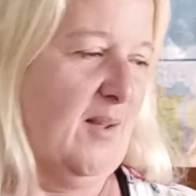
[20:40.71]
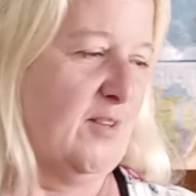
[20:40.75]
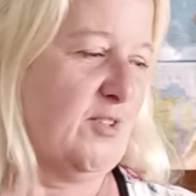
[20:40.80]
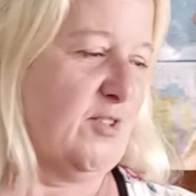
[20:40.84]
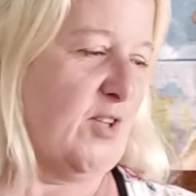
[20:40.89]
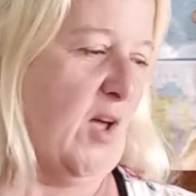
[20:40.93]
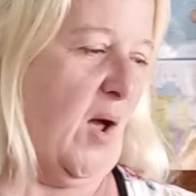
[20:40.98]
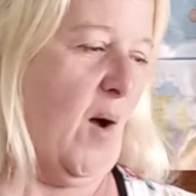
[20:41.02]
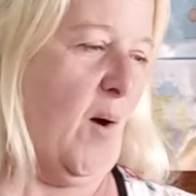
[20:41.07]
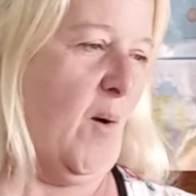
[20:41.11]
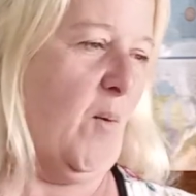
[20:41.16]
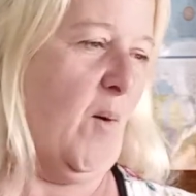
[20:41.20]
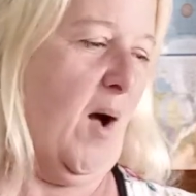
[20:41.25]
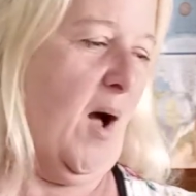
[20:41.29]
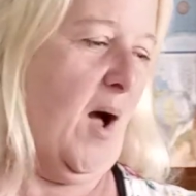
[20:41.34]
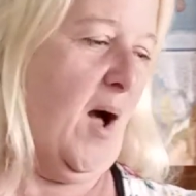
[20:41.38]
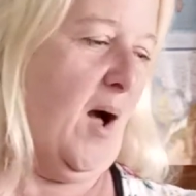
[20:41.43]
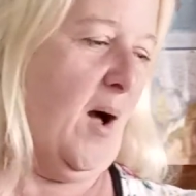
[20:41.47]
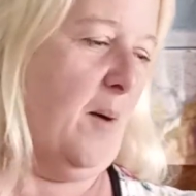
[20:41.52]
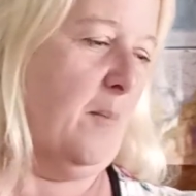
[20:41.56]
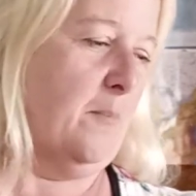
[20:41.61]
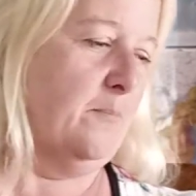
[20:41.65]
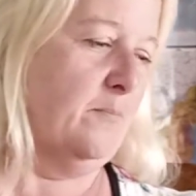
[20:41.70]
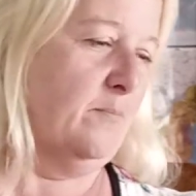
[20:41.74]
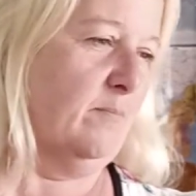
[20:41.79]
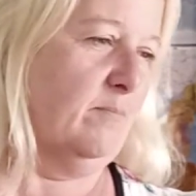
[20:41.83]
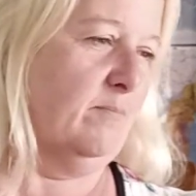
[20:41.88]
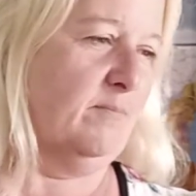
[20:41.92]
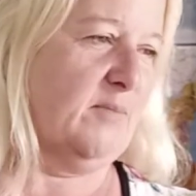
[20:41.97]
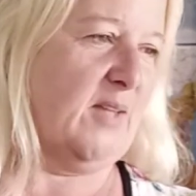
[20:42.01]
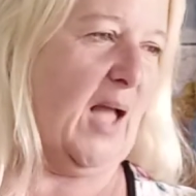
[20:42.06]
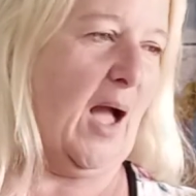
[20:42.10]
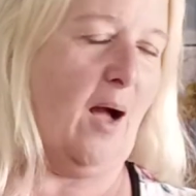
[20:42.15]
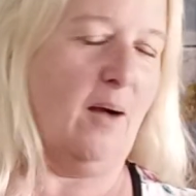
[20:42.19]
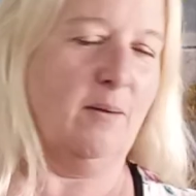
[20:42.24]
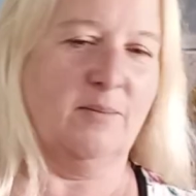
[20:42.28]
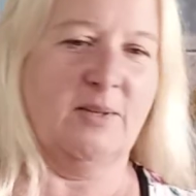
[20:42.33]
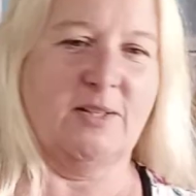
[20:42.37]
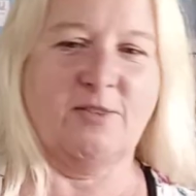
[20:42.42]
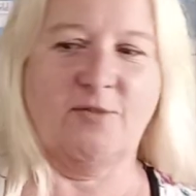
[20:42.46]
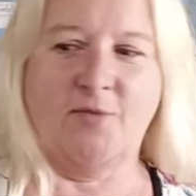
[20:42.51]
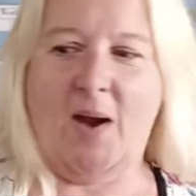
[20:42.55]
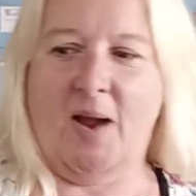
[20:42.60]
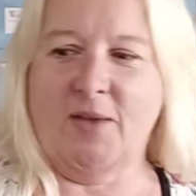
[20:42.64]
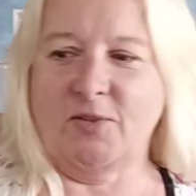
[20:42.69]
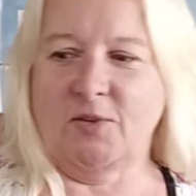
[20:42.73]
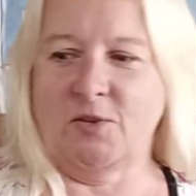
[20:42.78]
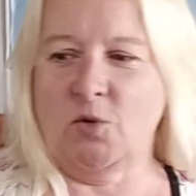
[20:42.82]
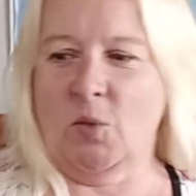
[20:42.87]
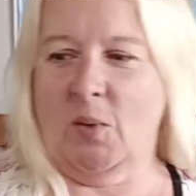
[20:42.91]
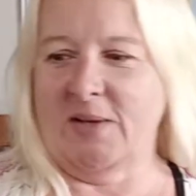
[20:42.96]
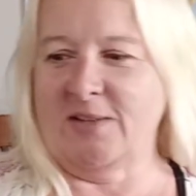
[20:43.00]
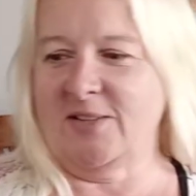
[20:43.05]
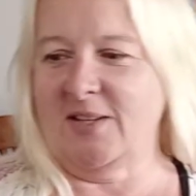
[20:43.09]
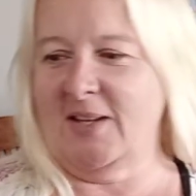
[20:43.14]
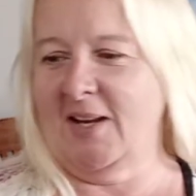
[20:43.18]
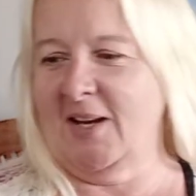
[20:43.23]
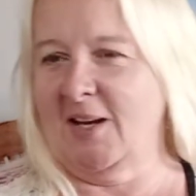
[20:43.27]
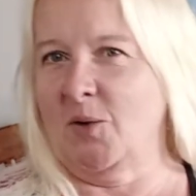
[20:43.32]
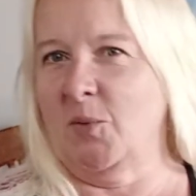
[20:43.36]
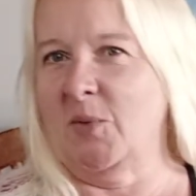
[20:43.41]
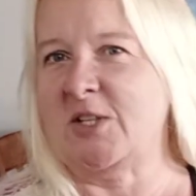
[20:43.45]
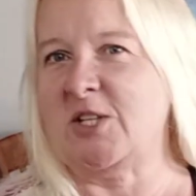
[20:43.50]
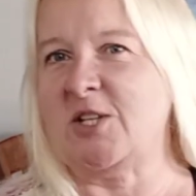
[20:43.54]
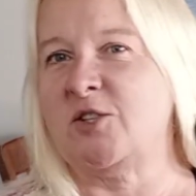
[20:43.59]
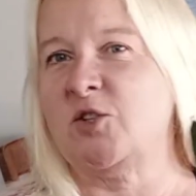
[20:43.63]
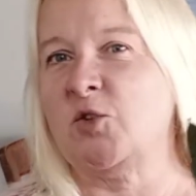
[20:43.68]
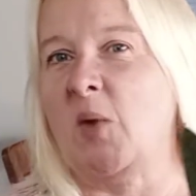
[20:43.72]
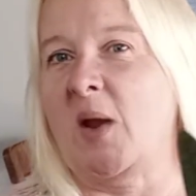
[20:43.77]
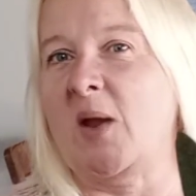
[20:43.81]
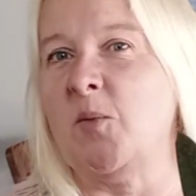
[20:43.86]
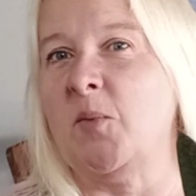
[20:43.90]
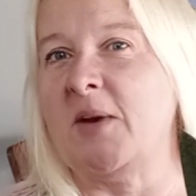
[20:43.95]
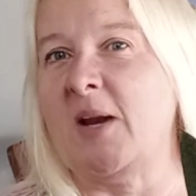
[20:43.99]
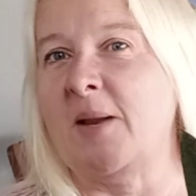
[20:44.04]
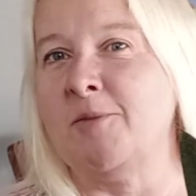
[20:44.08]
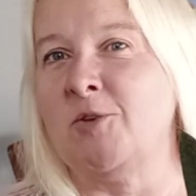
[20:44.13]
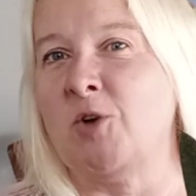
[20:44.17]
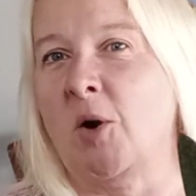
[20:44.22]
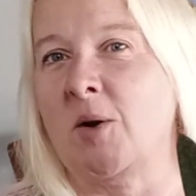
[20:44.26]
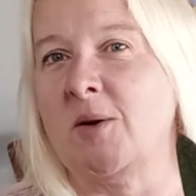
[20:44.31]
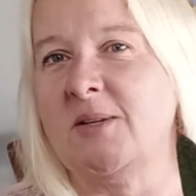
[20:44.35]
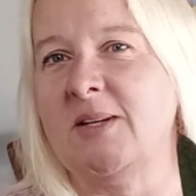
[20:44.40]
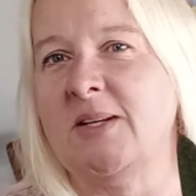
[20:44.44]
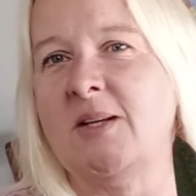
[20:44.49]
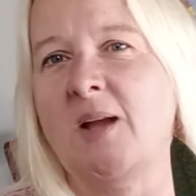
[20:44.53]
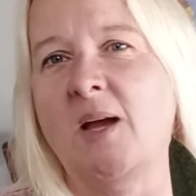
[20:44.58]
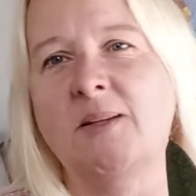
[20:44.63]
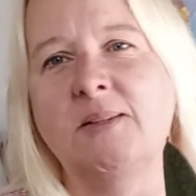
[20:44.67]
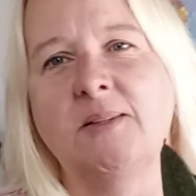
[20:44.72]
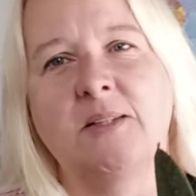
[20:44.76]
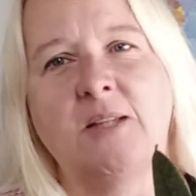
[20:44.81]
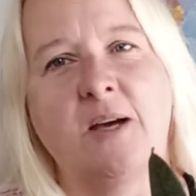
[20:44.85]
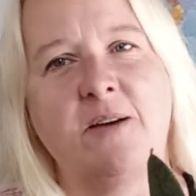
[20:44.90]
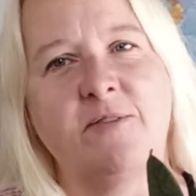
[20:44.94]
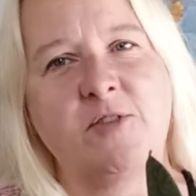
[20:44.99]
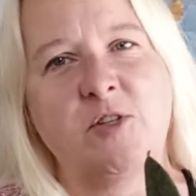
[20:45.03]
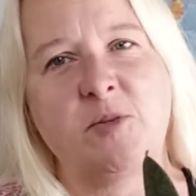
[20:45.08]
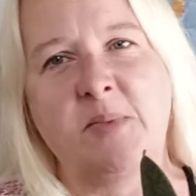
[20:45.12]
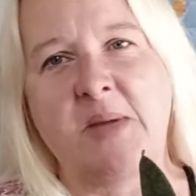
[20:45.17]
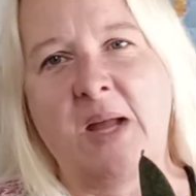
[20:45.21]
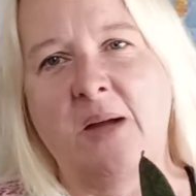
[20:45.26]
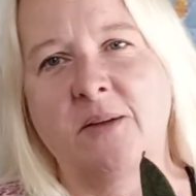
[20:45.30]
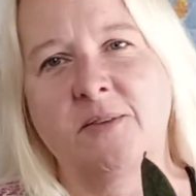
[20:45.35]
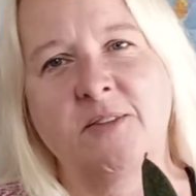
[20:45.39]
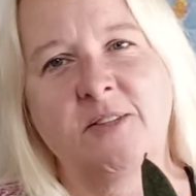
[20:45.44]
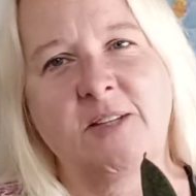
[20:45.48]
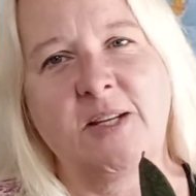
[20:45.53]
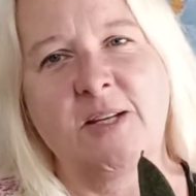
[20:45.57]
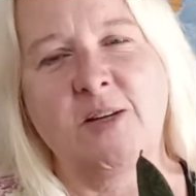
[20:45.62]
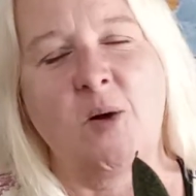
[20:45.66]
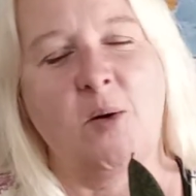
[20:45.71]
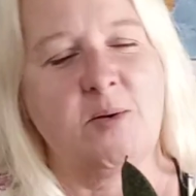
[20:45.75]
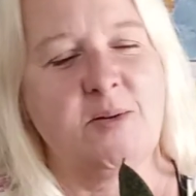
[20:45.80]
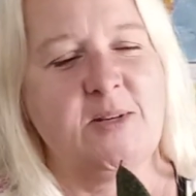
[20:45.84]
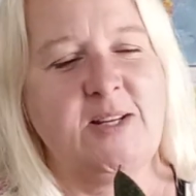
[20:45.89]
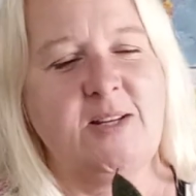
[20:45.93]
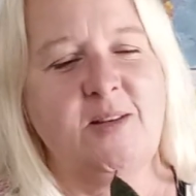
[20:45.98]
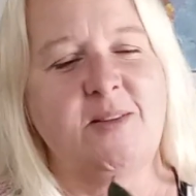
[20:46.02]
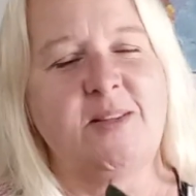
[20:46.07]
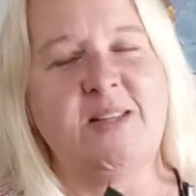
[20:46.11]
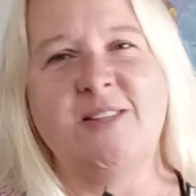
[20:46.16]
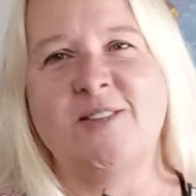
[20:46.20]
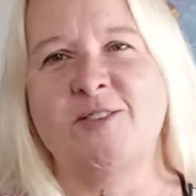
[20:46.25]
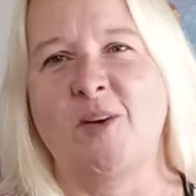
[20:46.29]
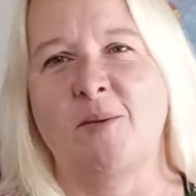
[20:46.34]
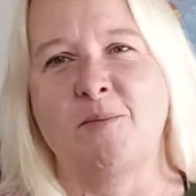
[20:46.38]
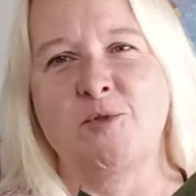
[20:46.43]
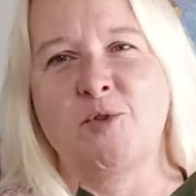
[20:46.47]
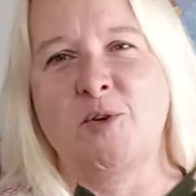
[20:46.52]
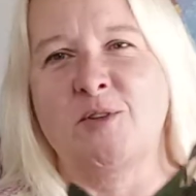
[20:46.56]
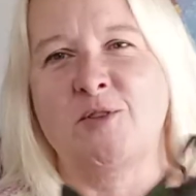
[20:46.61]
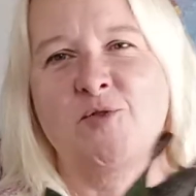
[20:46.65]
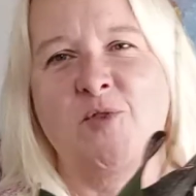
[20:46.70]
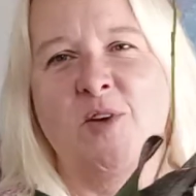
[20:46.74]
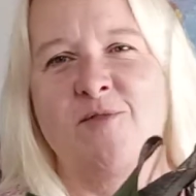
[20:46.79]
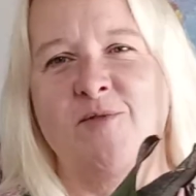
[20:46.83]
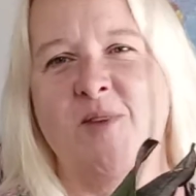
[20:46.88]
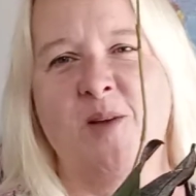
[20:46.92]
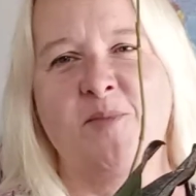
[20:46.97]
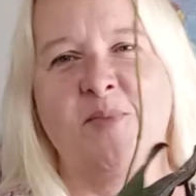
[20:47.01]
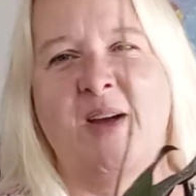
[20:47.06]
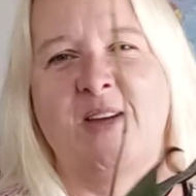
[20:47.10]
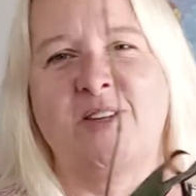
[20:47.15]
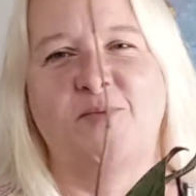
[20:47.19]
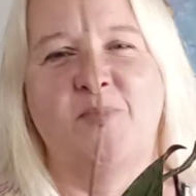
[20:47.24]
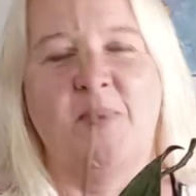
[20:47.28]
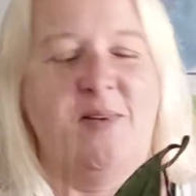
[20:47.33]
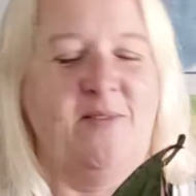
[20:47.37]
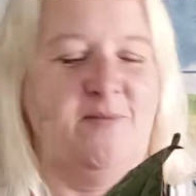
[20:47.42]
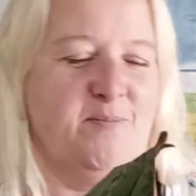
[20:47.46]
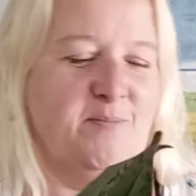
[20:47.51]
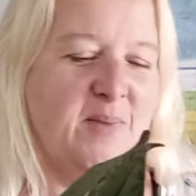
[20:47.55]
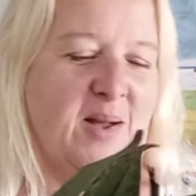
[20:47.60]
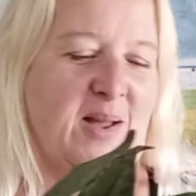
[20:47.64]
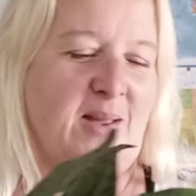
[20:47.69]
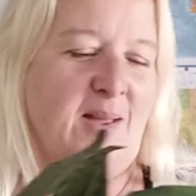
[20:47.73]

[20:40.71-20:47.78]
So, yeah, it's rather noisy here, which is great when I'm gardening. I love to be outside gardening, and these dump trucks drive right past my